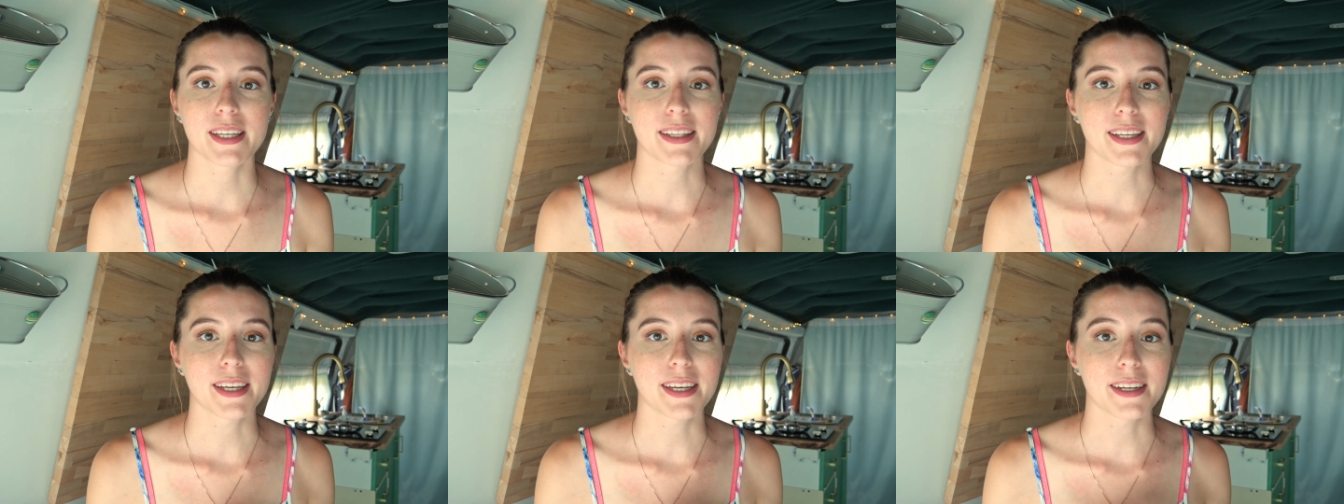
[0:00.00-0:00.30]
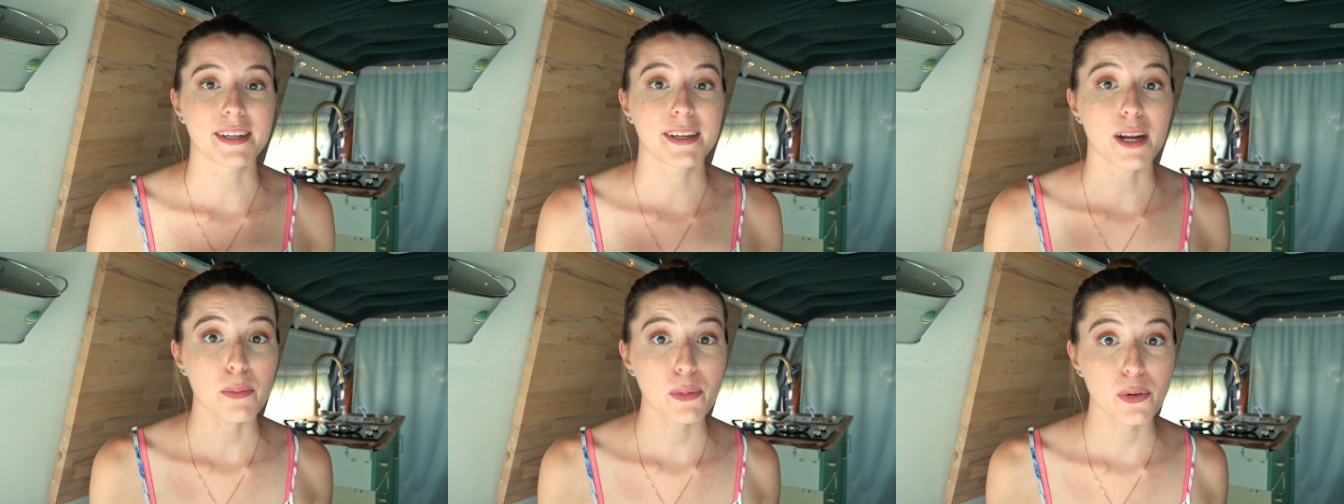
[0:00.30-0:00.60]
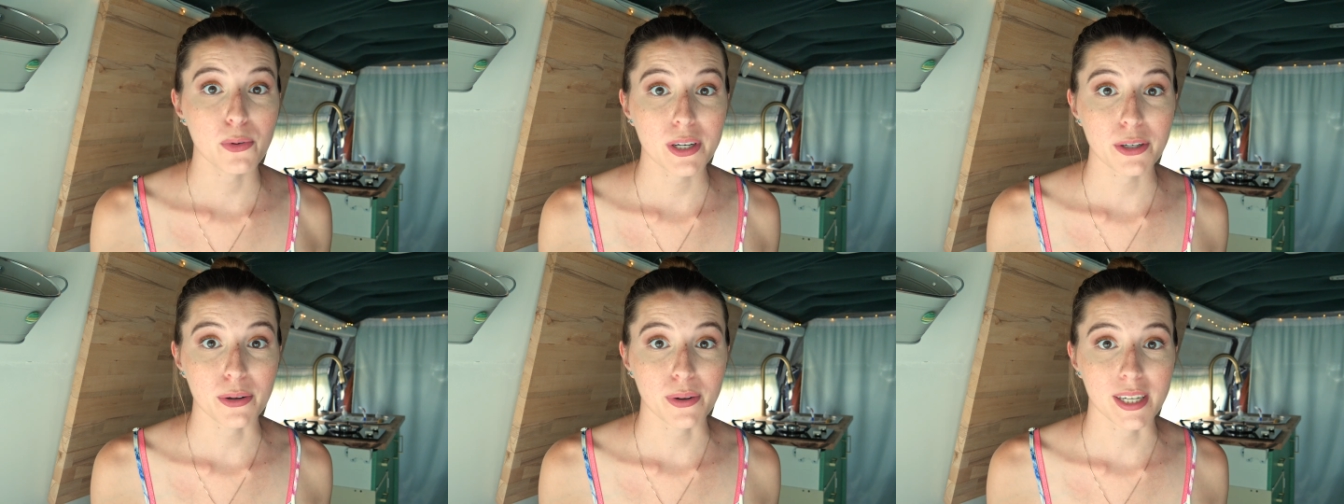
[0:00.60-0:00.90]
the number
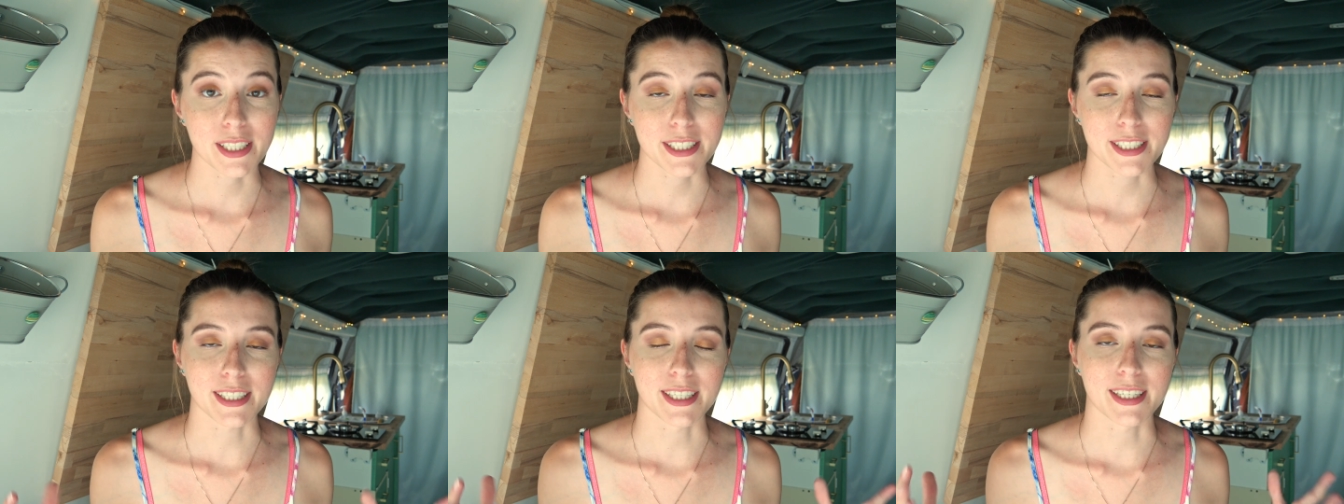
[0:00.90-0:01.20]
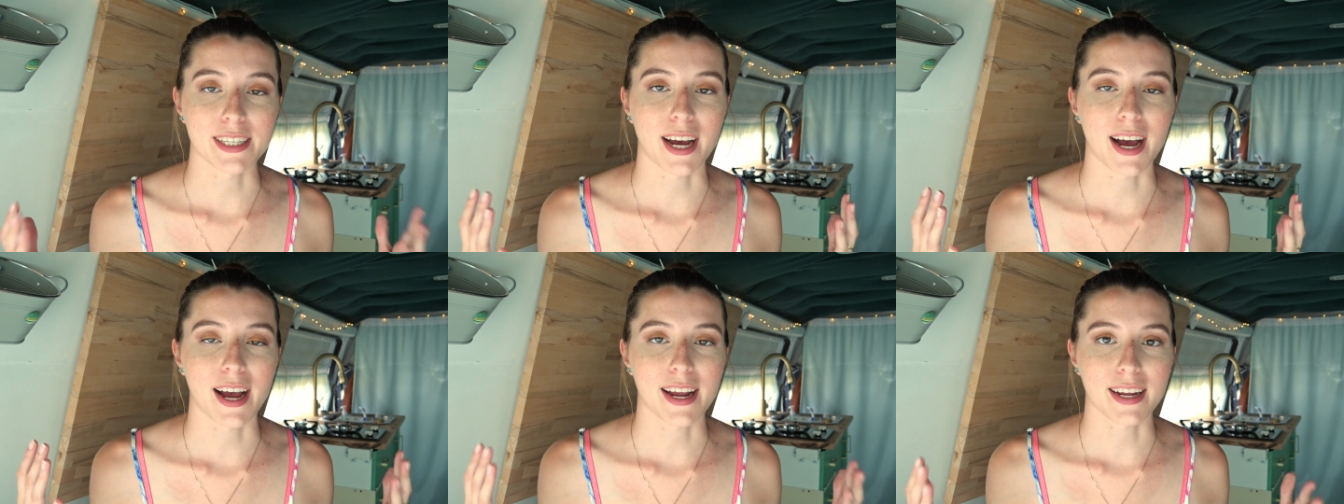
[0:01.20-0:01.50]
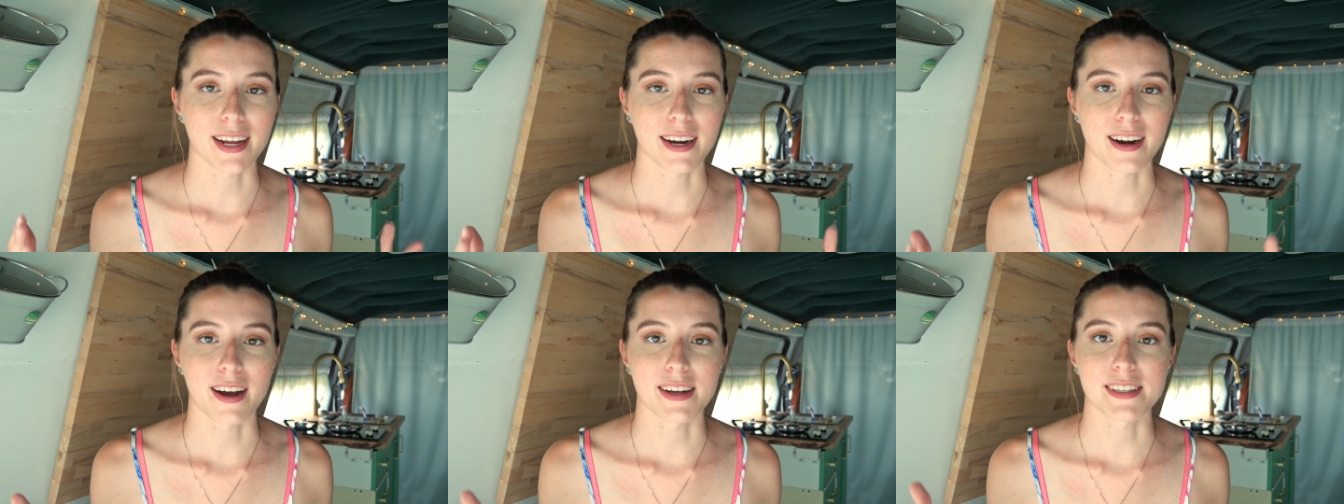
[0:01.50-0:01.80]
one question I
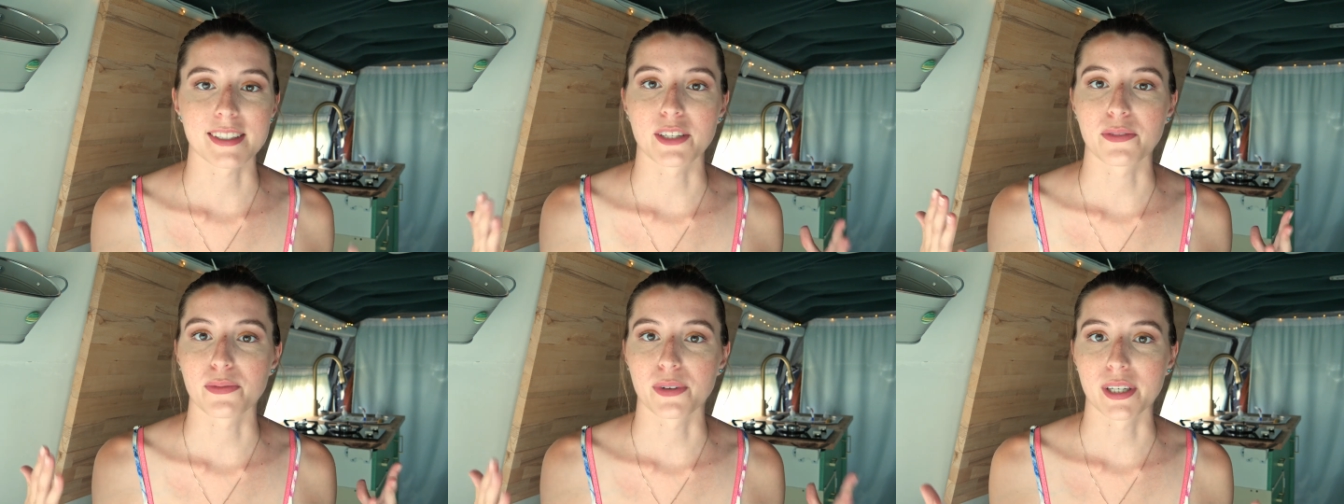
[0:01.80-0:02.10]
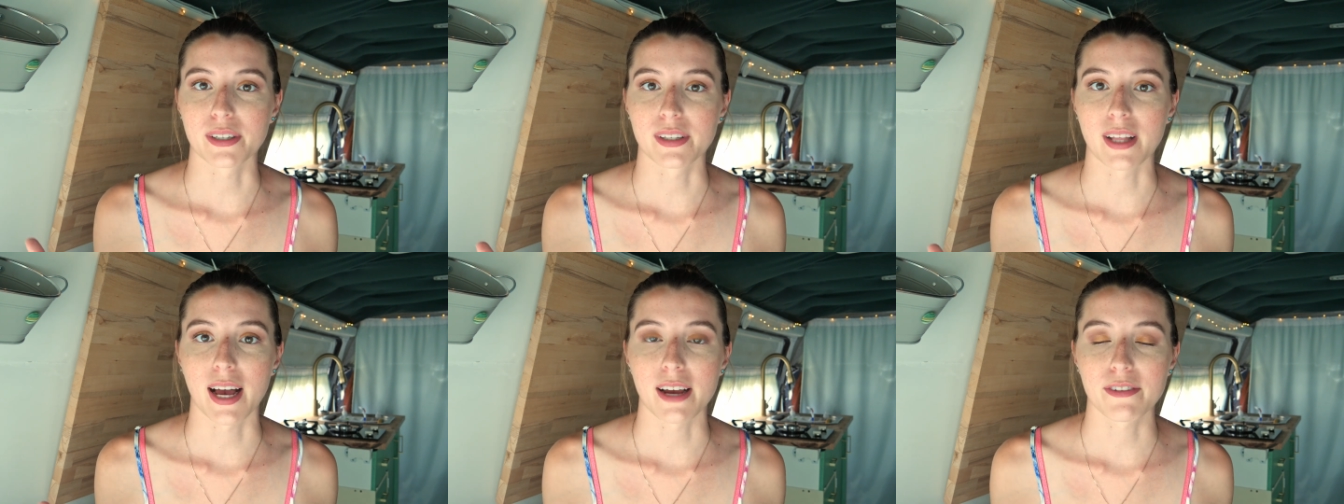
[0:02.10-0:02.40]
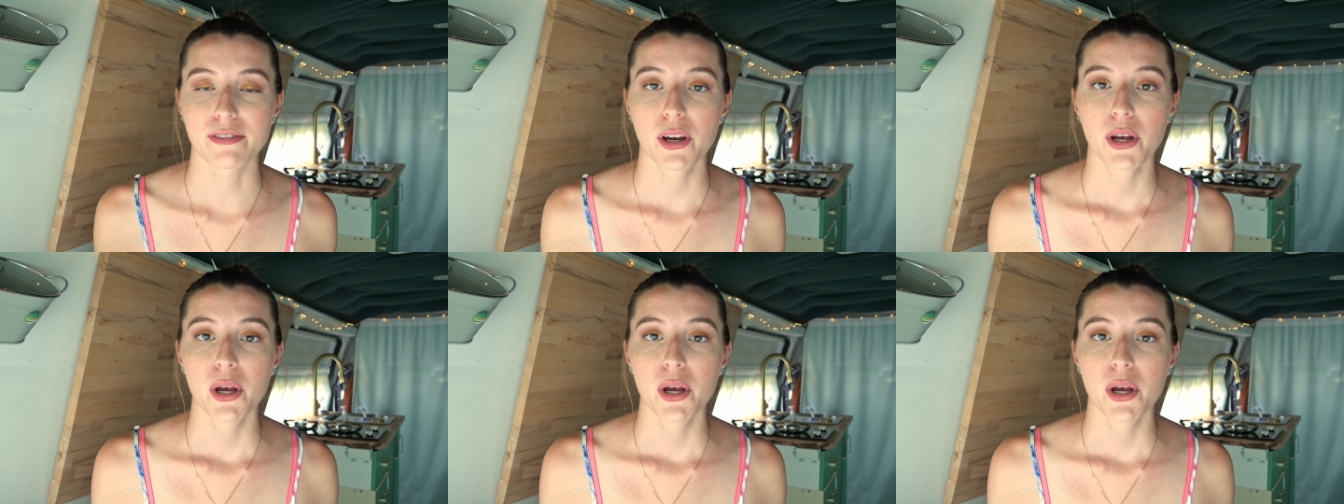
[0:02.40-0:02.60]
get asked in real life,